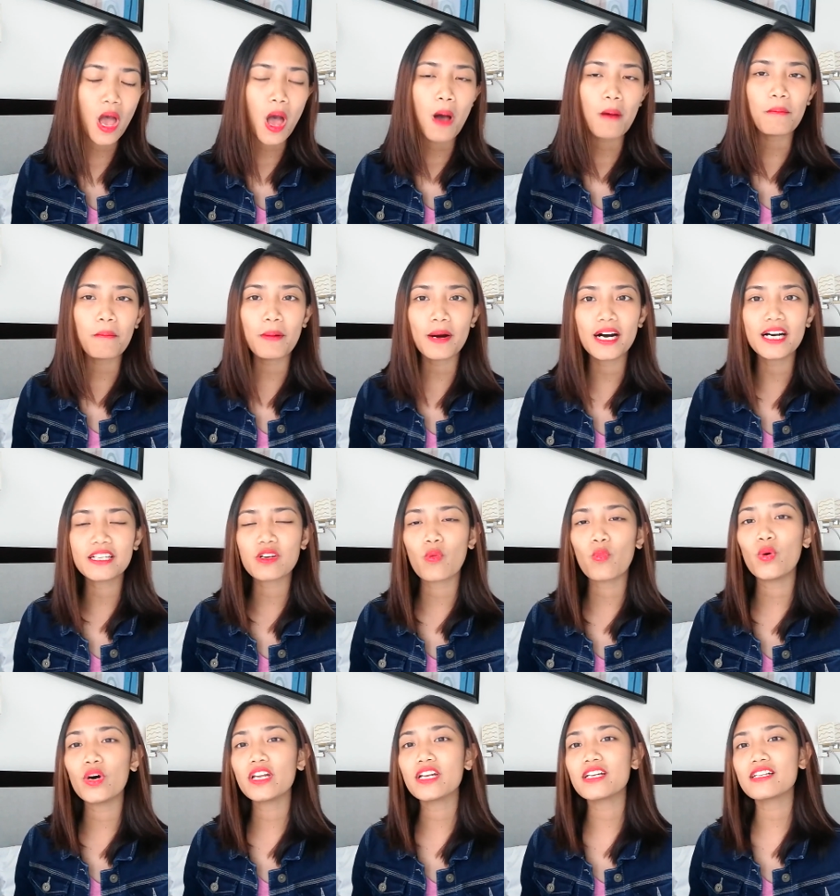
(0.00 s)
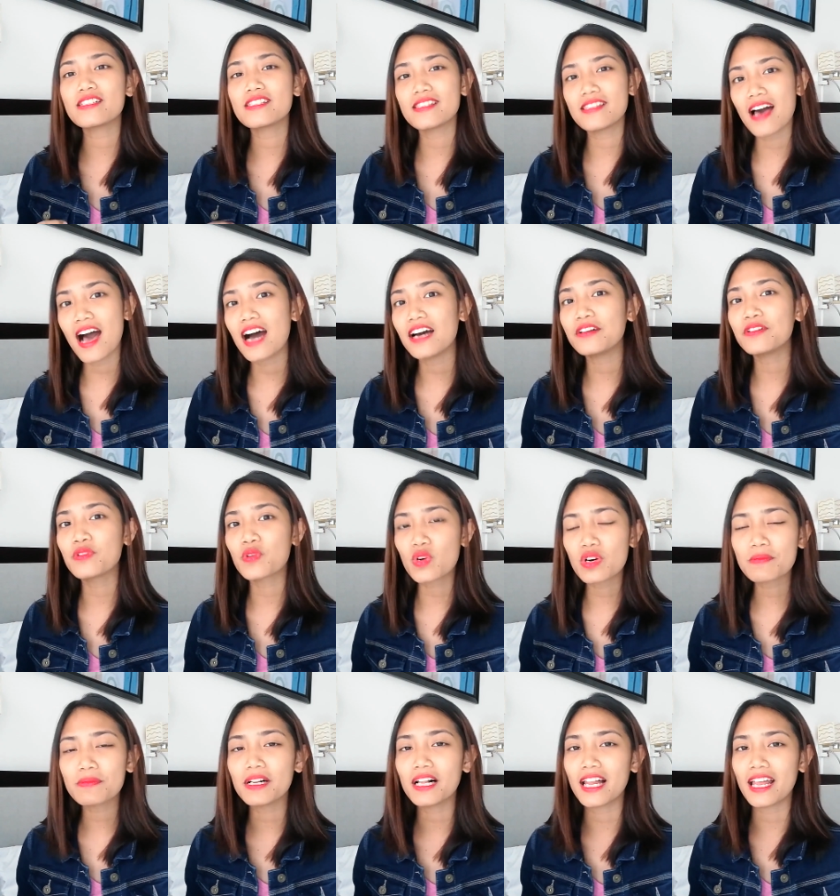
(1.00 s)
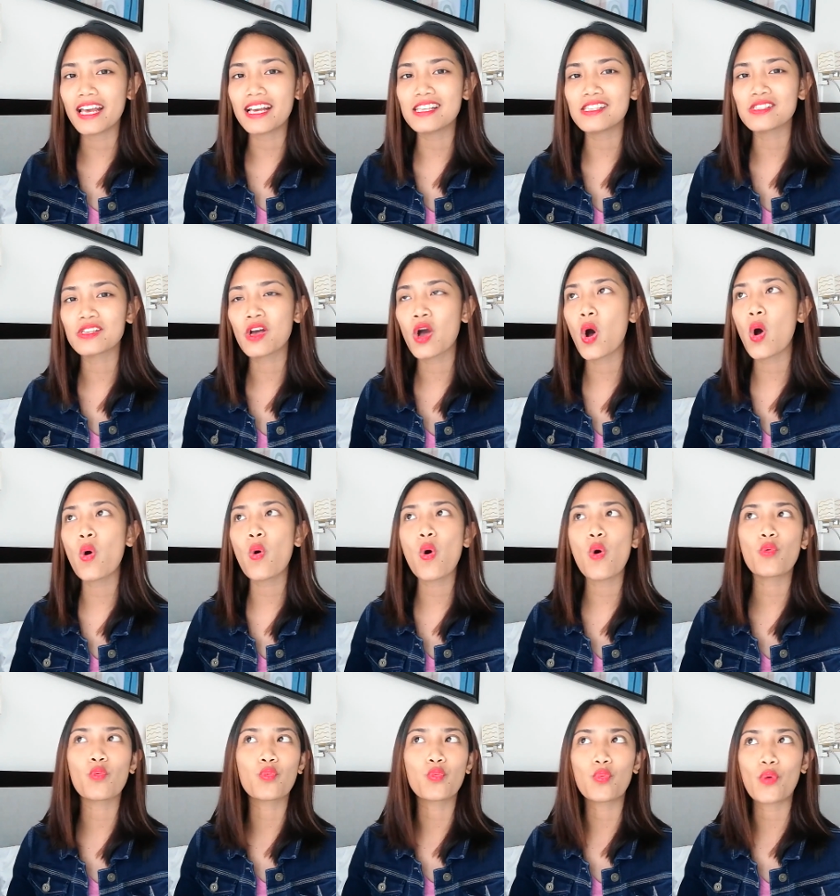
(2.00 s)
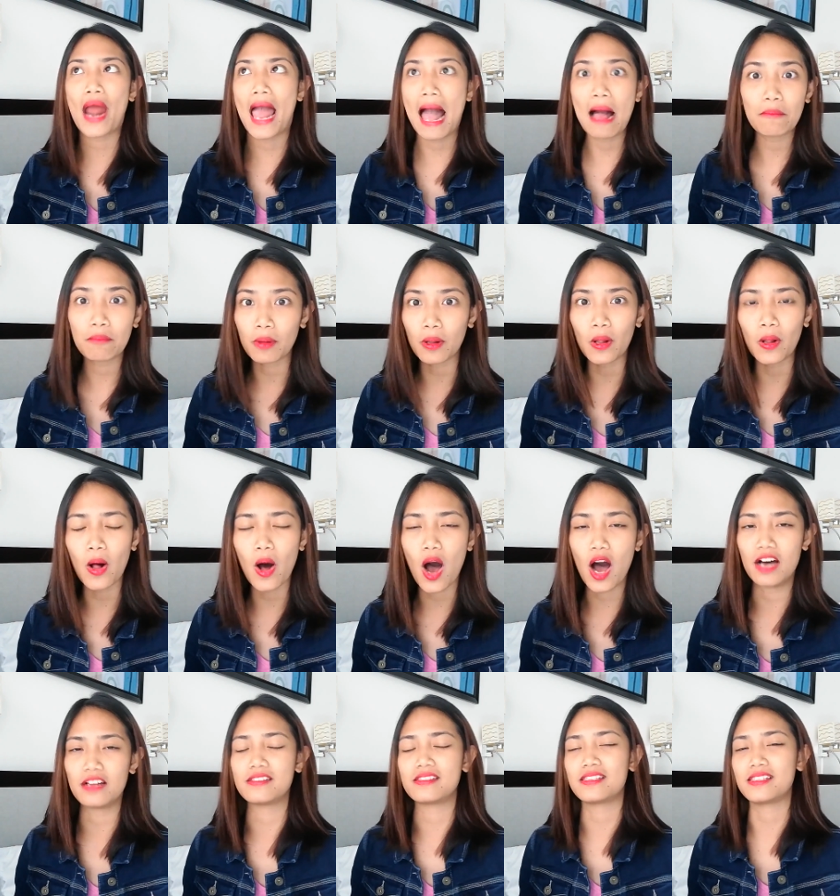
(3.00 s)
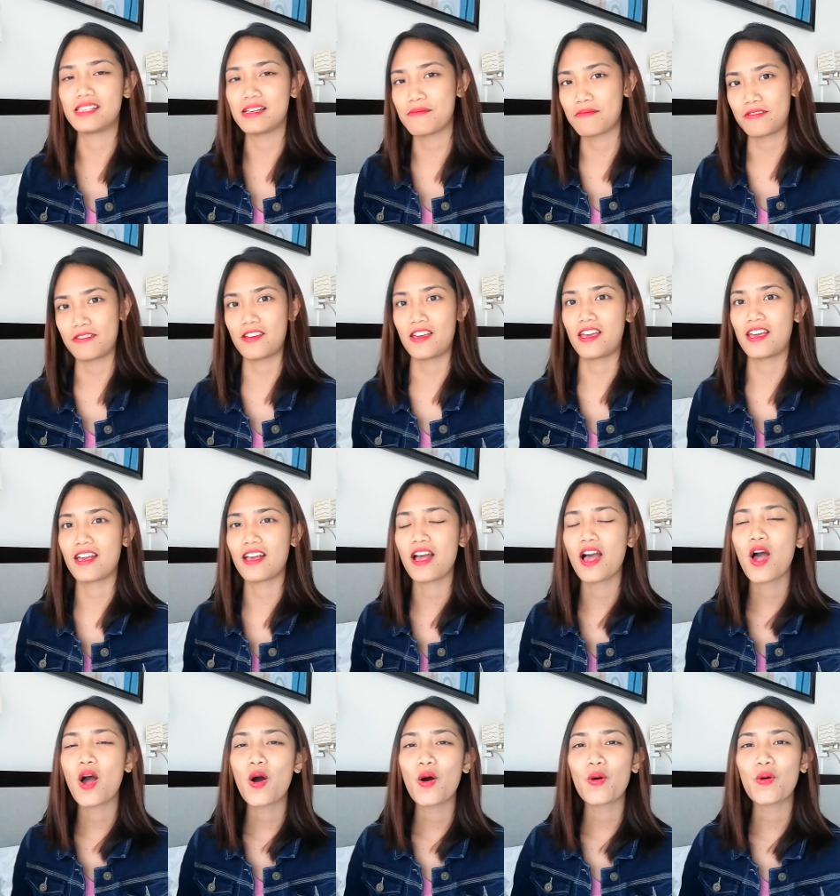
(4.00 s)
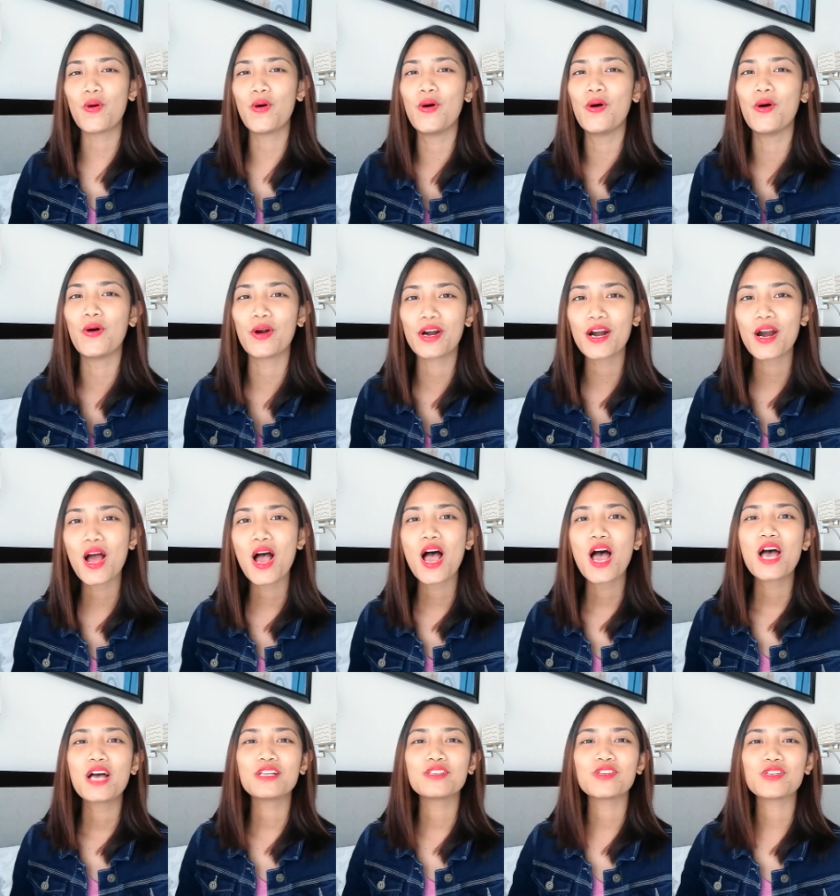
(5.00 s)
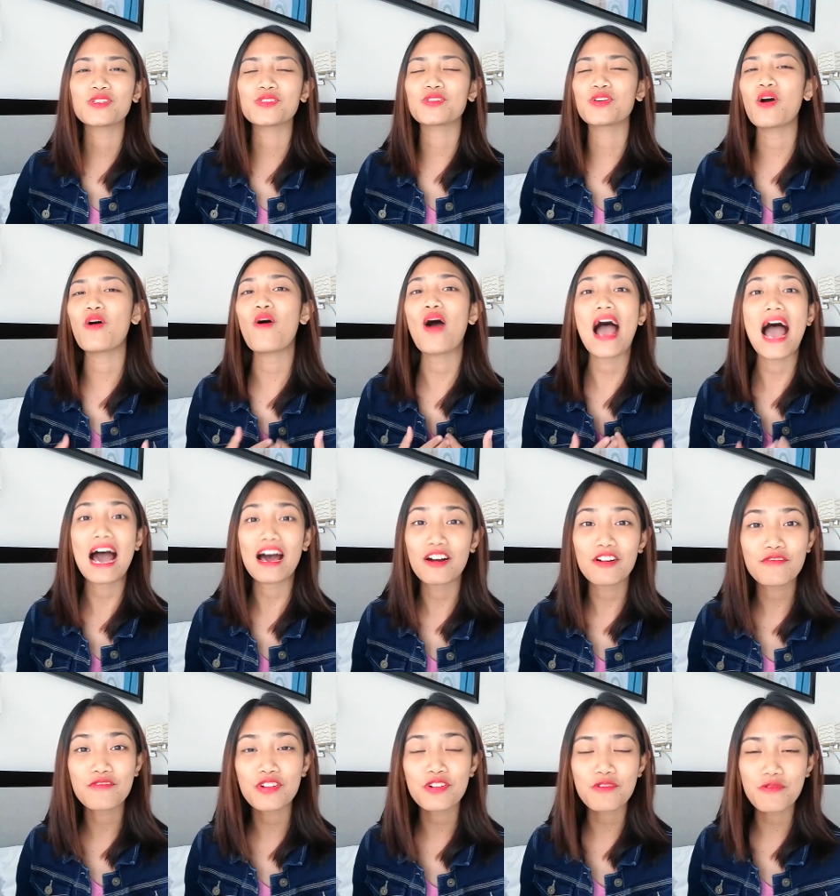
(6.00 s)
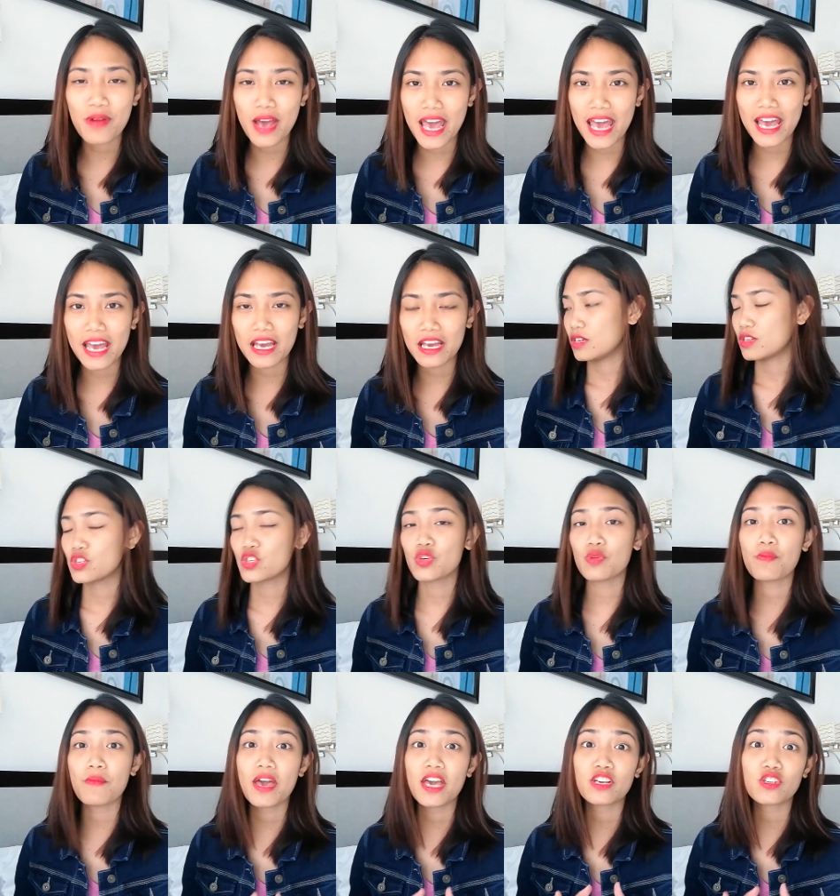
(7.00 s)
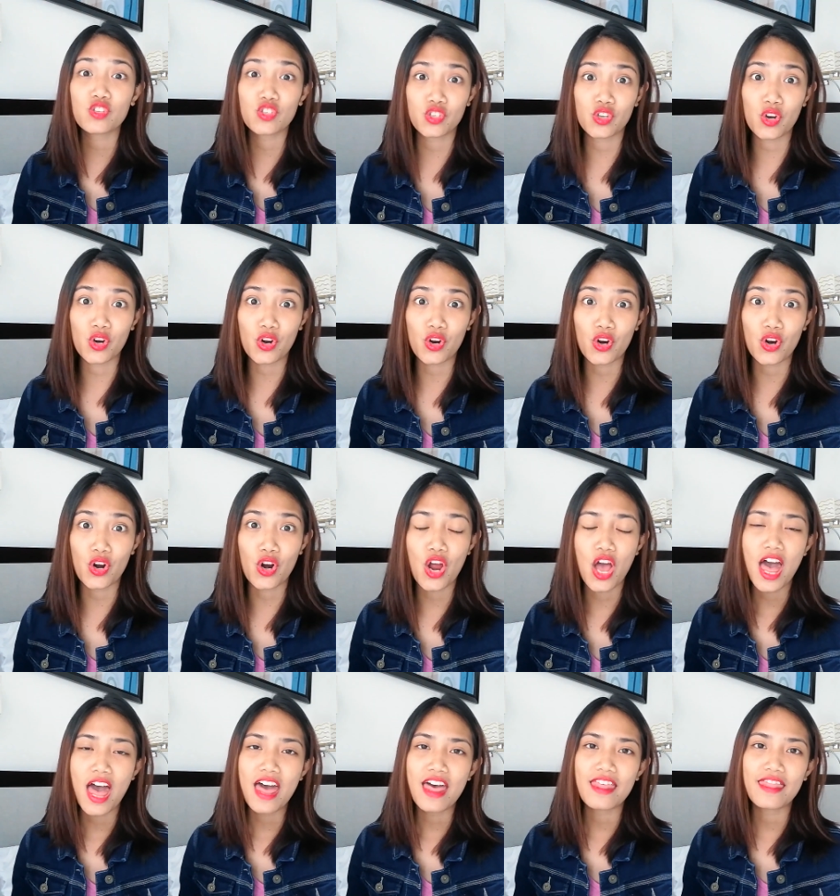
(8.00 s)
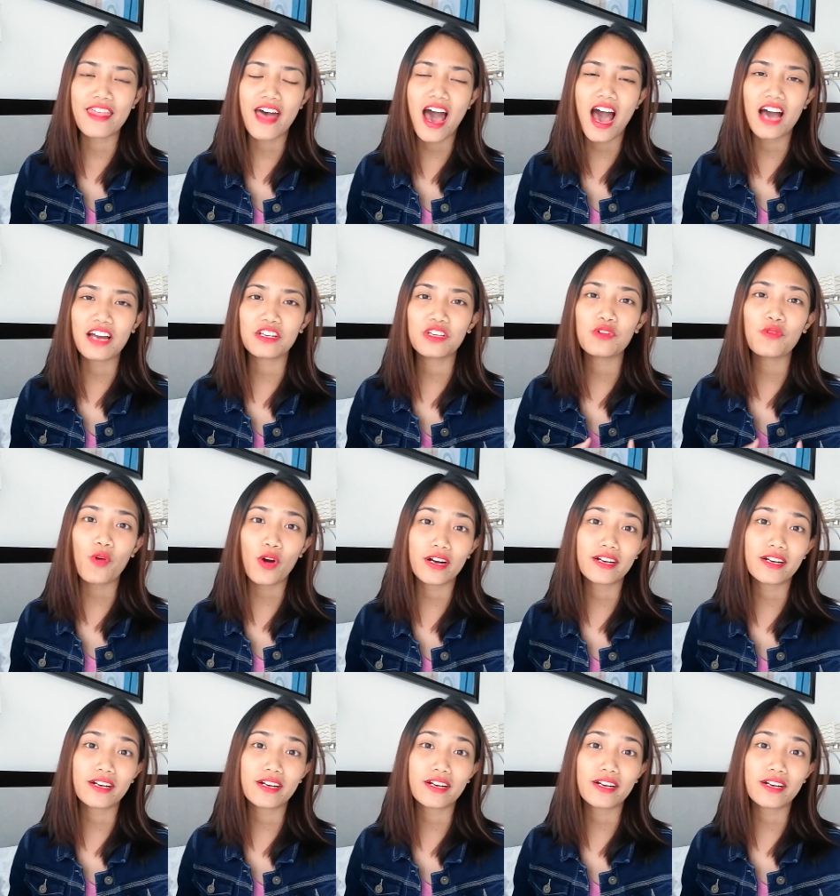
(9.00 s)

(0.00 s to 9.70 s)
But what's not normal is go ramble on something or just go out of your way to make sure that you are